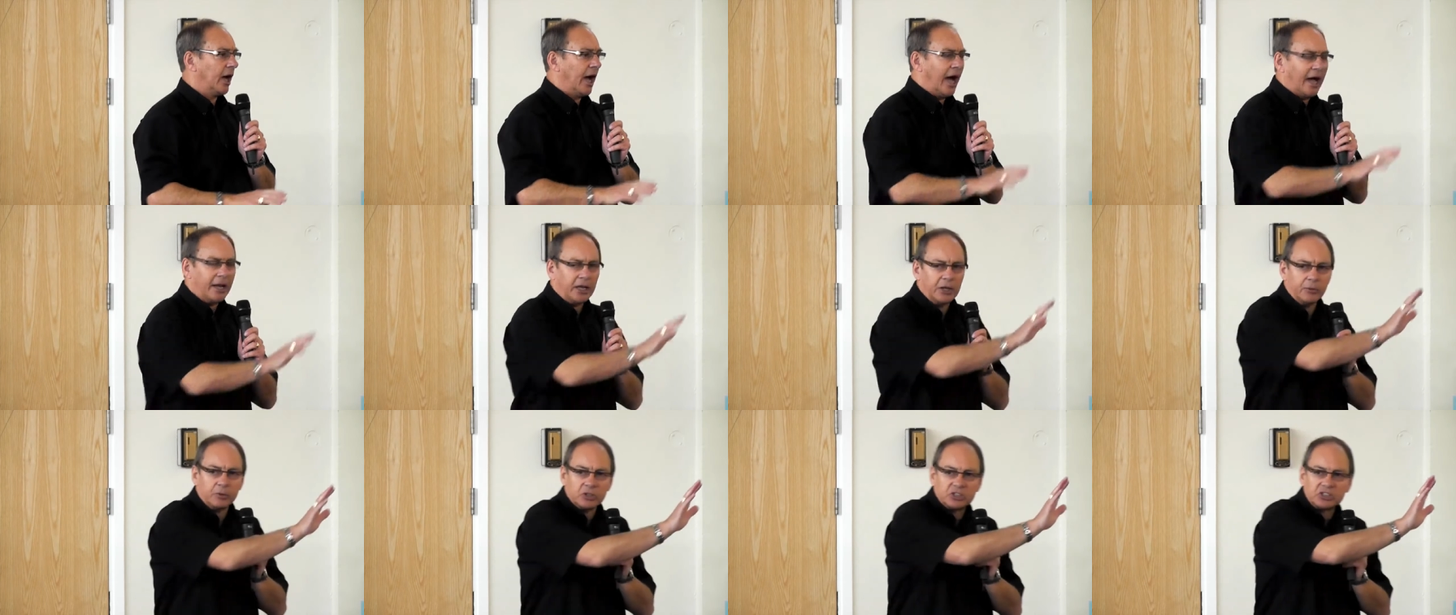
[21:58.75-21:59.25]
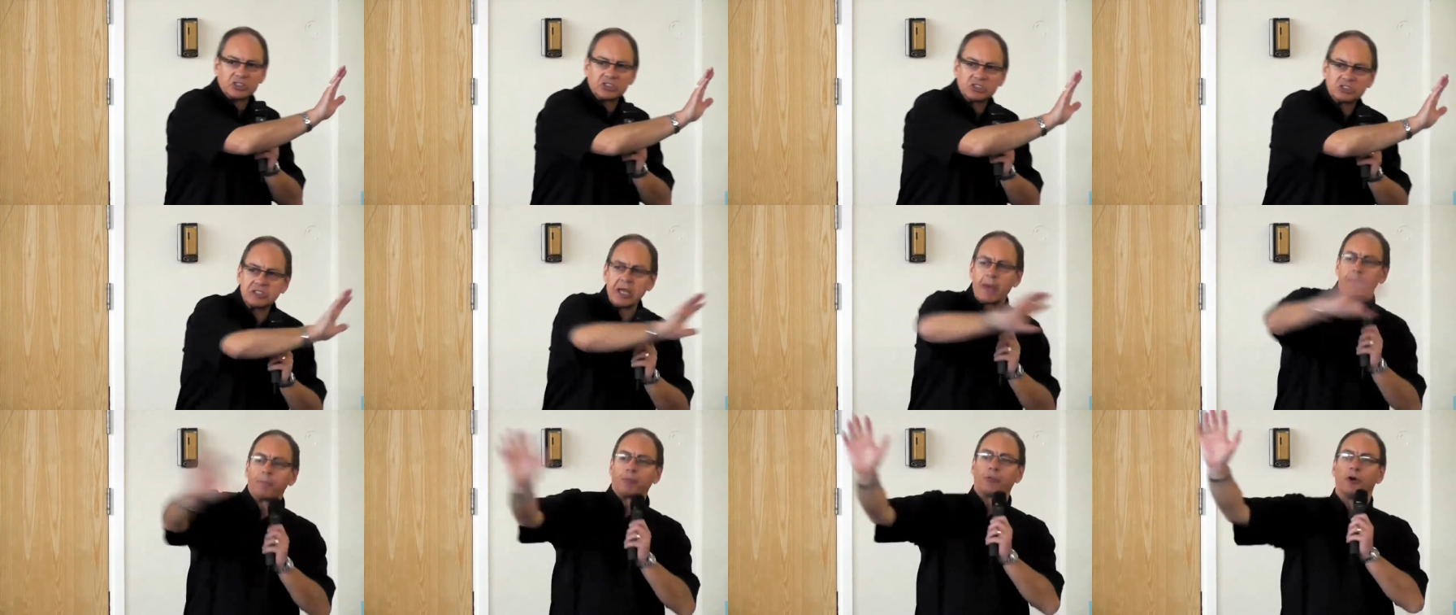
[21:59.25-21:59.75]
and he was
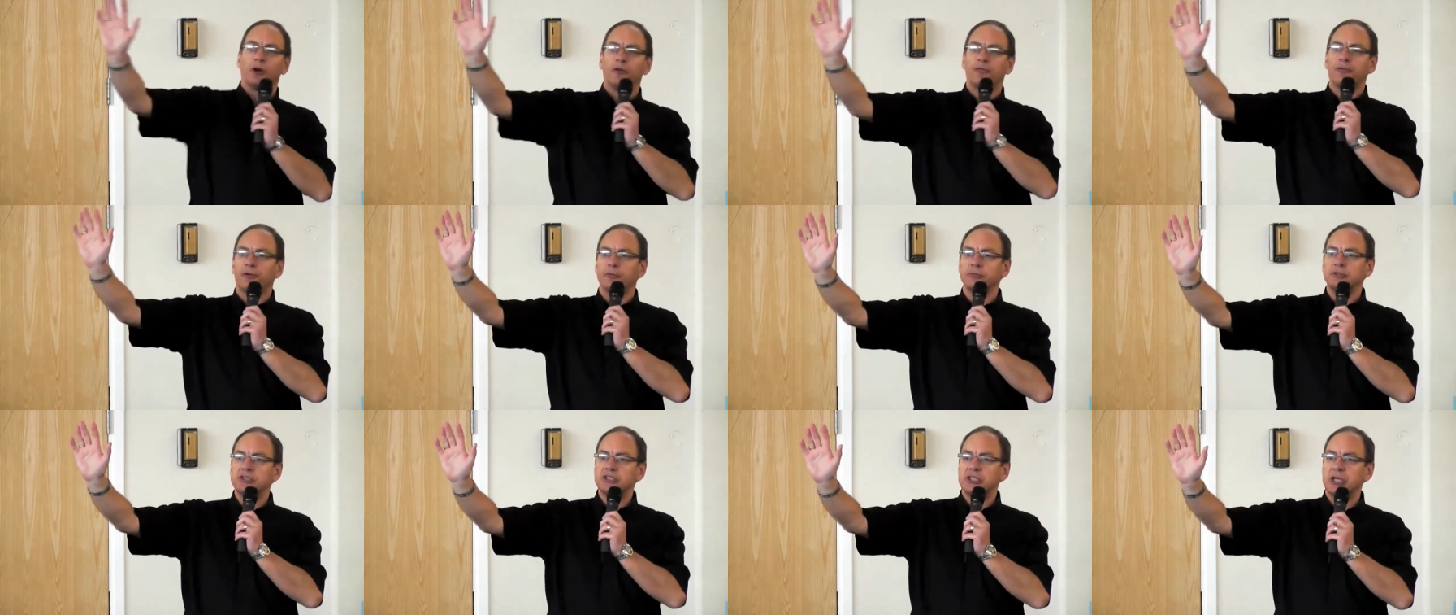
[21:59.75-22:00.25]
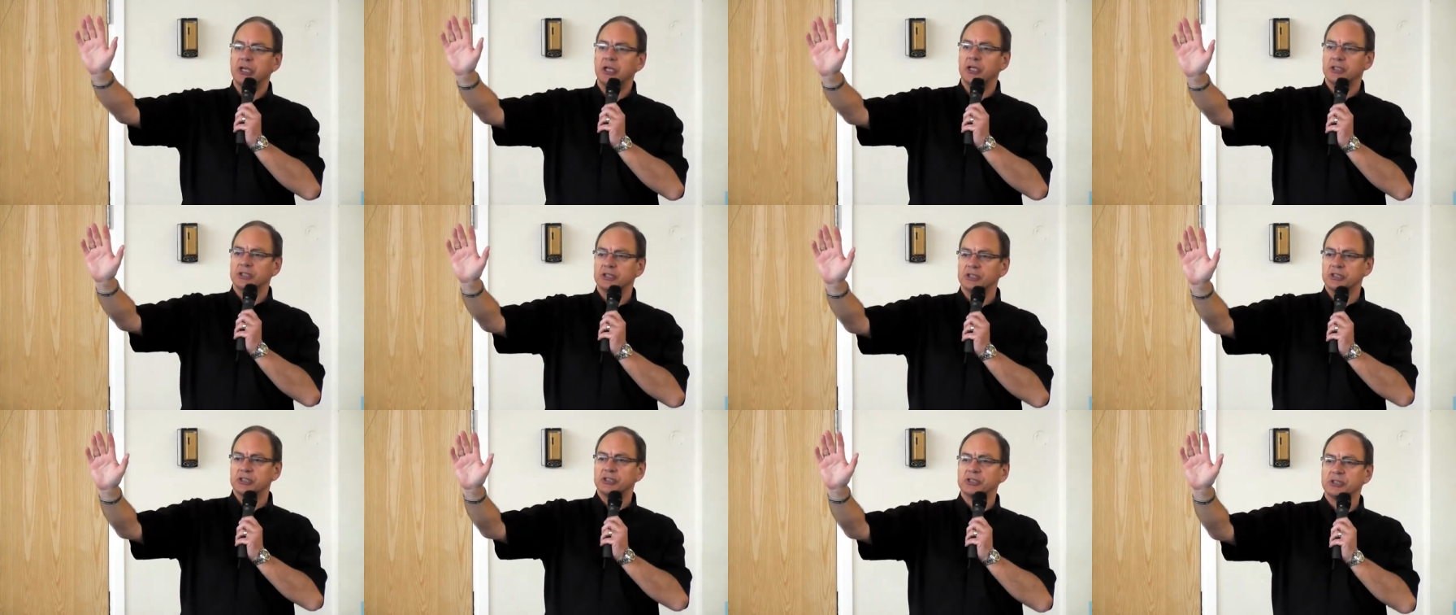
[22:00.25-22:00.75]
separate from
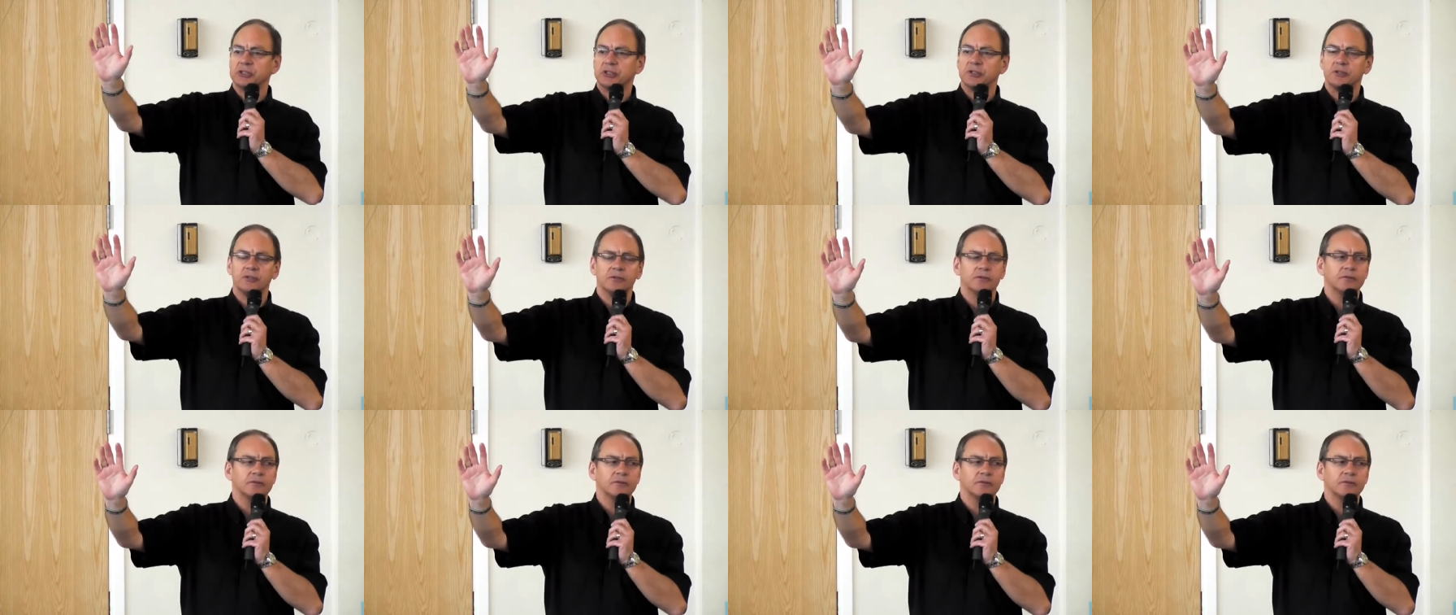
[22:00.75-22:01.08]
sinners.